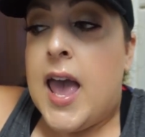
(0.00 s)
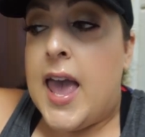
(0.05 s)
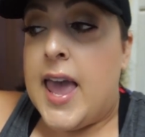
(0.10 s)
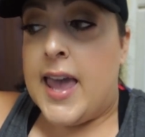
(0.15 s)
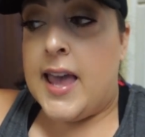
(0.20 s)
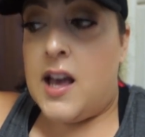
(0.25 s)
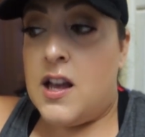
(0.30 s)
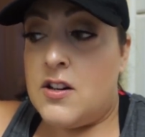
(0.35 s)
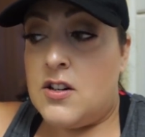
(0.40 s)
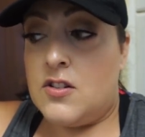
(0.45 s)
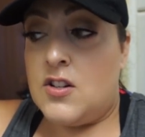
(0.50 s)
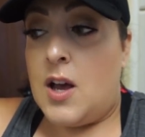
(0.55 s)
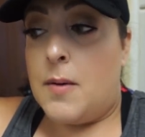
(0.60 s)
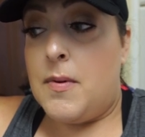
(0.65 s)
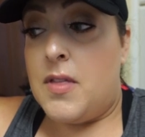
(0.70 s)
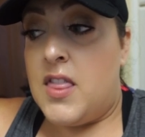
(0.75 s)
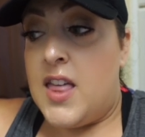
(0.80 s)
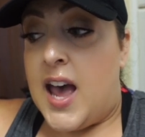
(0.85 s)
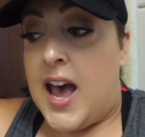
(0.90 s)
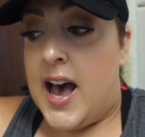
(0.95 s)
And on top
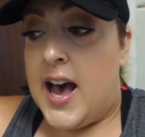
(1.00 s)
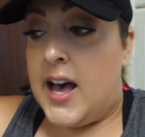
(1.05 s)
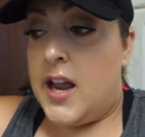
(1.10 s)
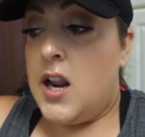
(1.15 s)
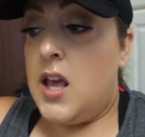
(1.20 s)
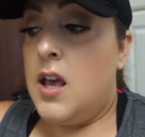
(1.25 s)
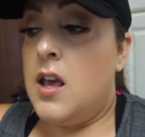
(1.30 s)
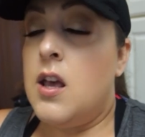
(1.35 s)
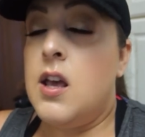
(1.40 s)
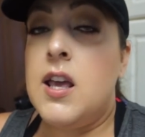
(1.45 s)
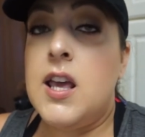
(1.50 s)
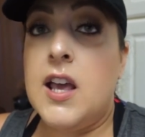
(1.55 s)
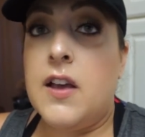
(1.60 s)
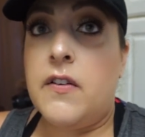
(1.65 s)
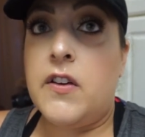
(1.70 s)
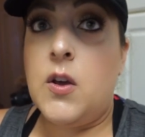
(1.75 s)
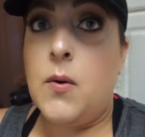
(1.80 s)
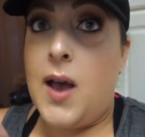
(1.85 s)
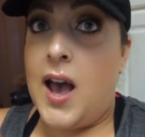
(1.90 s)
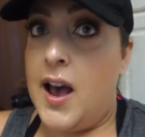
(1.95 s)
of that,
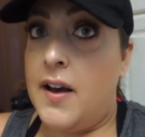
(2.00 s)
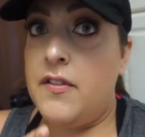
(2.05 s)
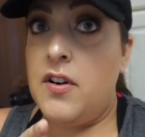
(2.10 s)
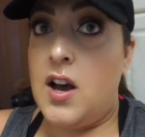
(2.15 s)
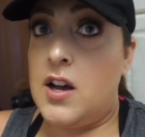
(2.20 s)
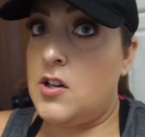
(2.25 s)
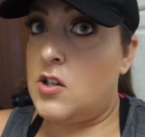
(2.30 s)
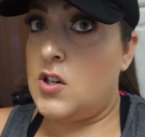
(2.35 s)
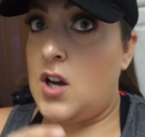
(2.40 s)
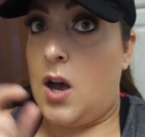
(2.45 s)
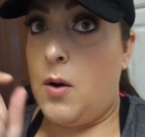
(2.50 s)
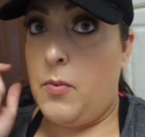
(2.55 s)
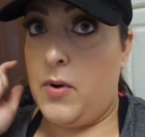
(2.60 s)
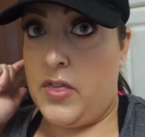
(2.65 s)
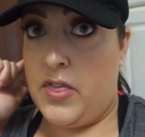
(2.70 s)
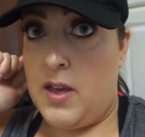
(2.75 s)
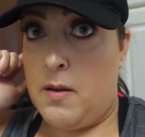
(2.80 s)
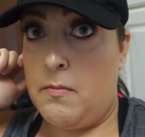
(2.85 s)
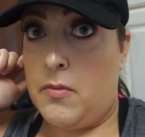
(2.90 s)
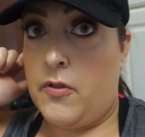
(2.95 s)
if you have not shopped
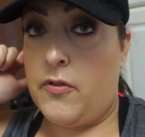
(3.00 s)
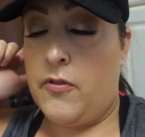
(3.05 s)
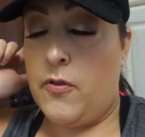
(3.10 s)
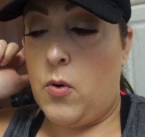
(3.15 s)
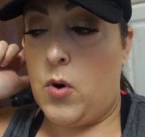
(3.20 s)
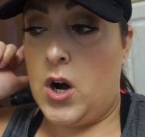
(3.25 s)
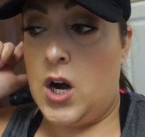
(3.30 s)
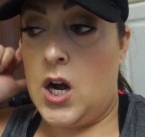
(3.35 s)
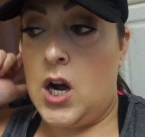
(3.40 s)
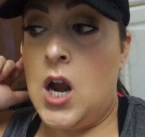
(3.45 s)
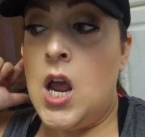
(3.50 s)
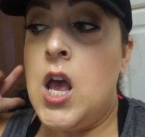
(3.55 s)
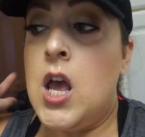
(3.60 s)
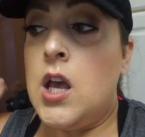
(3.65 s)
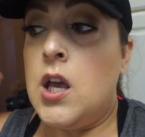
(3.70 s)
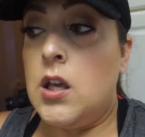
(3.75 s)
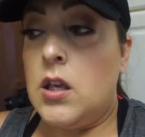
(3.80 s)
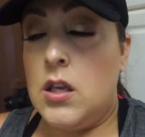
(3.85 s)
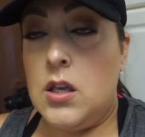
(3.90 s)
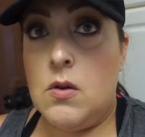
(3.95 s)
with them before,
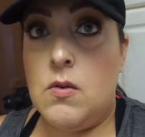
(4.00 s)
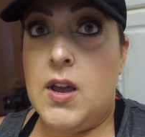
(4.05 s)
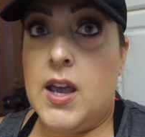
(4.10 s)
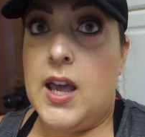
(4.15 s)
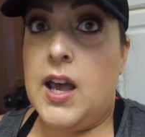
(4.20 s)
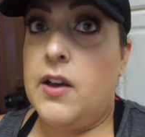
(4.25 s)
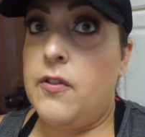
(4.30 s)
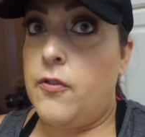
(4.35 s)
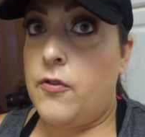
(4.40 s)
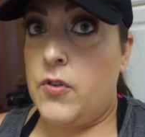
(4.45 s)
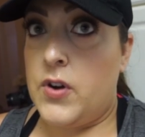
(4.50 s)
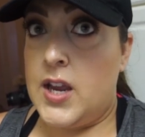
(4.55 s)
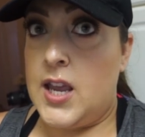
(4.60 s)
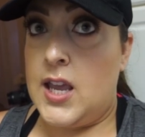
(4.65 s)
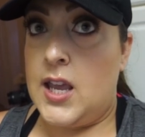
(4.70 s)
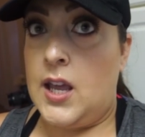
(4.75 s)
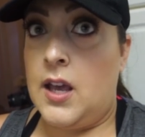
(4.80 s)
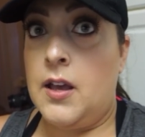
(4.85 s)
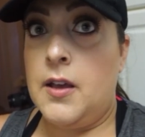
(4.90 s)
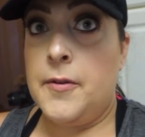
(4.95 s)
you get a
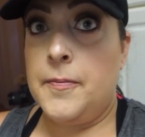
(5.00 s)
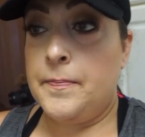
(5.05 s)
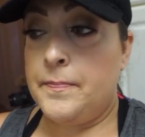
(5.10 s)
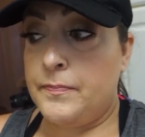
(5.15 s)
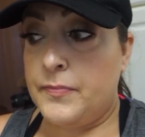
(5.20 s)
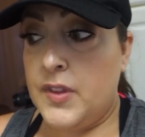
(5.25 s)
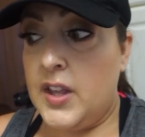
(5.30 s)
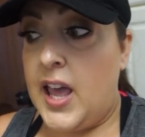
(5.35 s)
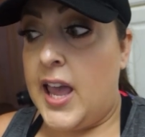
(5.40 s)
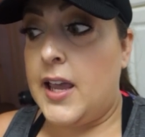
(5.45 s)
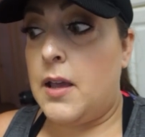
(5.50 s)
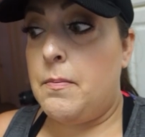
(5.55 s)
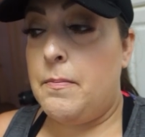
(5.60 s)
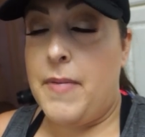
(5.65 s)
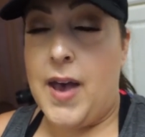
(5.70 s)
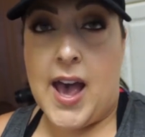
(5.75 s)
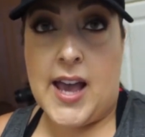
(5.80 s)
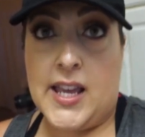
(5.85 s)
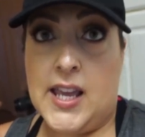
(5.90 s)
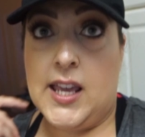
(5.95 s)
free like
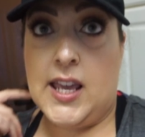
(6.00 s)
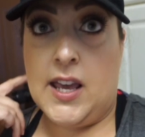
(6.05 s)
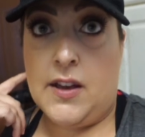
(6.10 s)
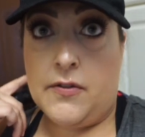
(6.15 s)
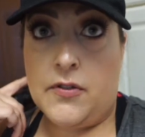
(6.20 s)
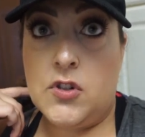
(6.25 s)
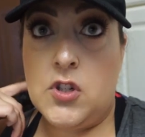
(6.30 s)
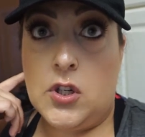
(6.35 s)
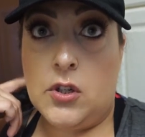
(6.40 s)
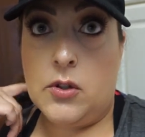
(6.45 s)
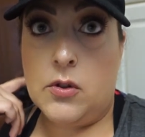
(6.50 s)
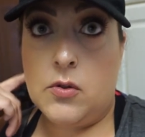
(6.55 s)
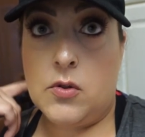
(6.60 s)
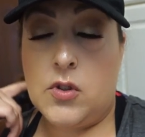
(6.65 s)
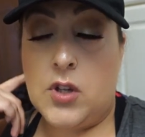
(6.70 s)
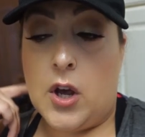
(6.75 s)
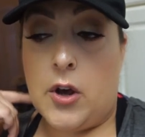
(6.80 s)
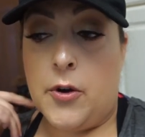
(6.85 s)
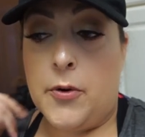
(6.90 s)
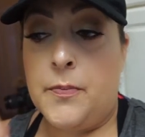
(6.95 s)
baggy gift too.
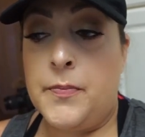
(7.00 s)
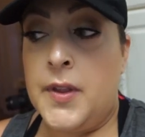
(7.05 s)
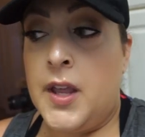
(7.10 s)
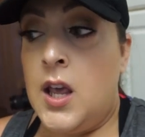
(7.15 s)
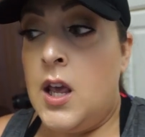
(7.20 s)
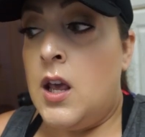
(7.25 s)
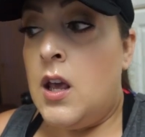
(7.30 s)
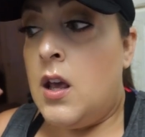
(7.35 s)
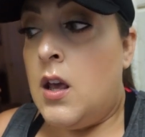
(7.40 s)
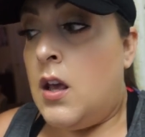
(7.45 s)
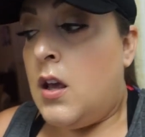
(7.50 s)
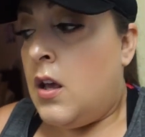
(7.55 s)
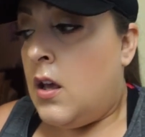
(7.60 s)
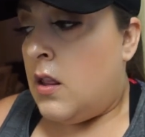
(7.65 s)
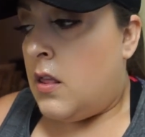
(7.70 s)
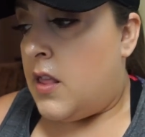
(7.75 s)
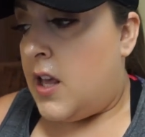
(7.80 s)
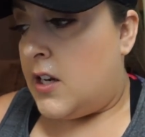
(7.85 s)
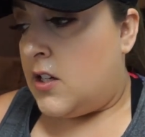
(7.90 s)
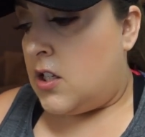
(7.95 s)
So
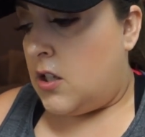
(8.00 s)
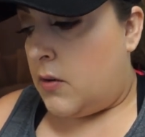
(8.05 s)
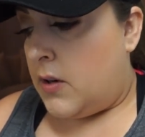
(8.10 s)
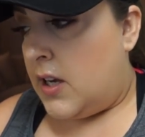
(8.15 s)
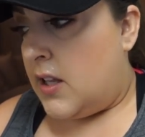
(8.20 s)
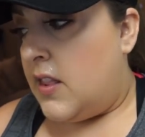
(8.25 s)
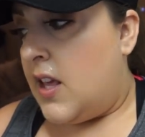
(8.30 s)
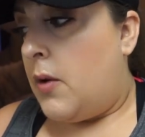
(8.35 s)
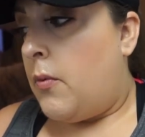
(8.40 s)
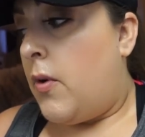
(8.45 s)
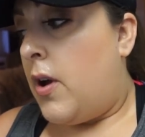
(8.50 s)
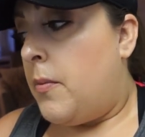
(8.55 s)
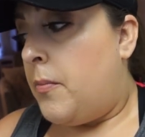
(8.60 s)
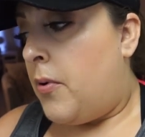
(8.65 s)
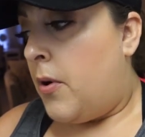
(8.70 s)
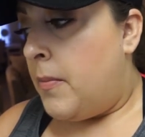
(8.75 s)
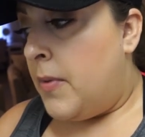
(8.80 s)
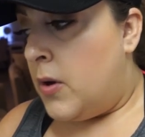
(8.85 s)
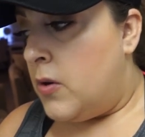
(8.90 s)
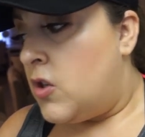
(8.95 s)
they do it, they run
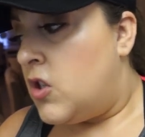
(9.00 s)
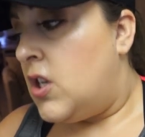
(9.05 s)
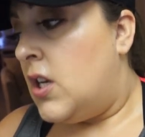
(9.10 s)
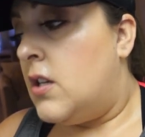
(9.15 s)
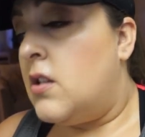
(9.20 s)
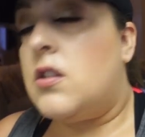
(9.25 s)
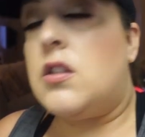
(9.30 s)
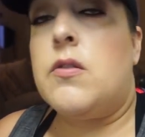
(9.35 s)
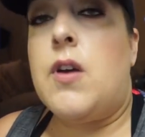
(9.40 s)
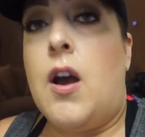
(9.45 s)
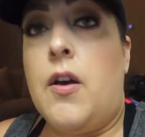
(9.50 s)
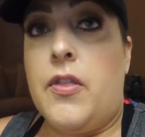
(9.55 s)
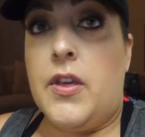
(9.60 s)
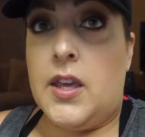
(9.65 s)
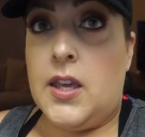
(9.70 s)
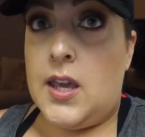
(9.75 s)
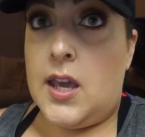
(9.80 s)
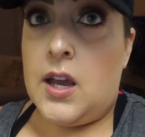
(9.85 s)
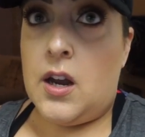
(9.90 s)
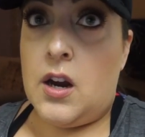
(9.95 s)
promotions throughout
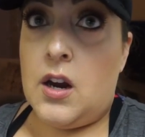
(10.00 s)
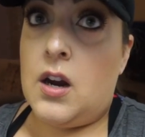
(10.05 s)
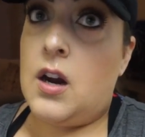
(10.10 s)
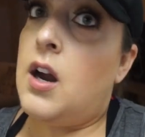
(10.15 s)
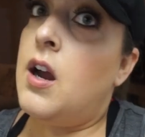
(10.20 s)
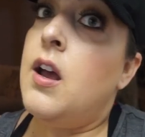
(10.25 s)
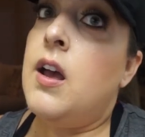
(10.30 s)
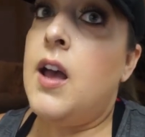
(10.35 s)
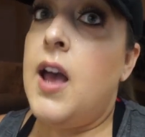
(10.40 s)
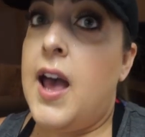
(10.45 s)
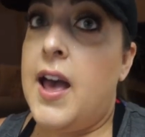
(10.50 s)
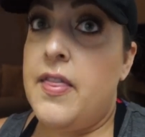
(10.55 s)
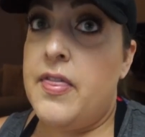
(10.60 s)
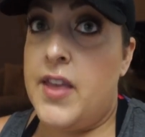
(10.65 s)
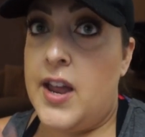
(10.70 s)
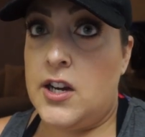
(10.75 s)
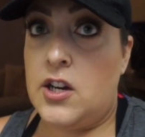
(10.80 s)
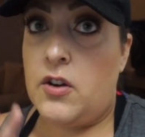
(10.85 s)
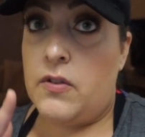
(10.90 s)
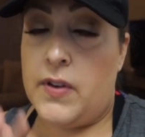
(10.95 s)
the year, and
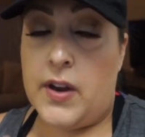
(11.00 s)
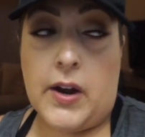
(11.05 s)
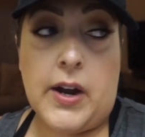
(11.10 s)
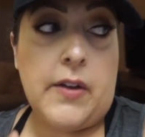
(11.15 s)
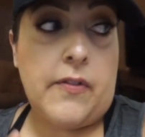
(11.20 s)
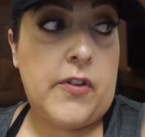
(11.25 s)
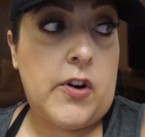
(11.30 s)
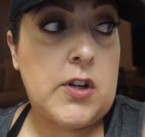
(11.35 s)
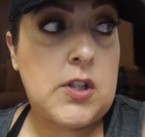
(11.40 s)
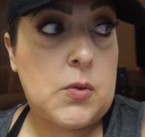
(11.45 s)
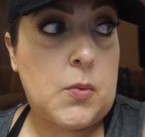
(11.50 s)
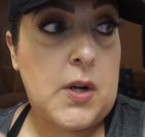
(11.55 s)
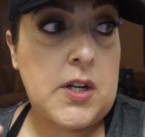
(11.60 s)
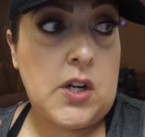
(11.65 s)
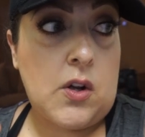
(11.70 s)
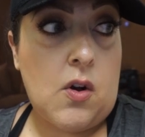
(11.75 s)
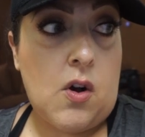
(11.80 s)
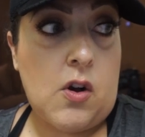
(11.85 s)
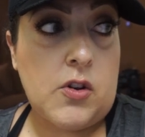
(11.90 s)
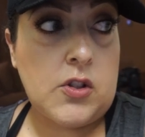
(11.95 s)
then your very first one,
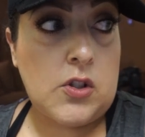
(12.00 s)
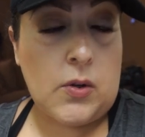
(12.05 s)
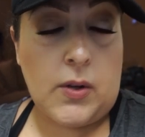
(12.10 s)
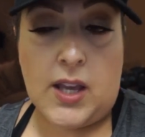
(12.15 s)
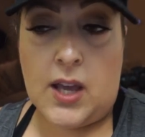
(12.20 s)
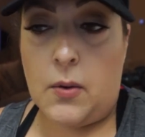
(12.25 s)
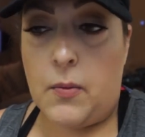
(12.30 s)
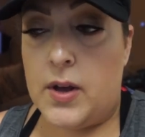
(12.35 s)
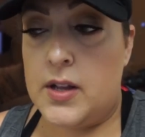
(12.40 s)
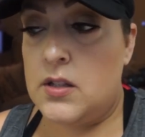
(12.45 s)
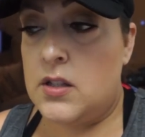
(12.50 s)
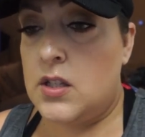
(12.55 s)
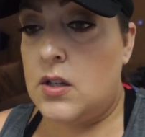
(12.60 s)
you'll also get one.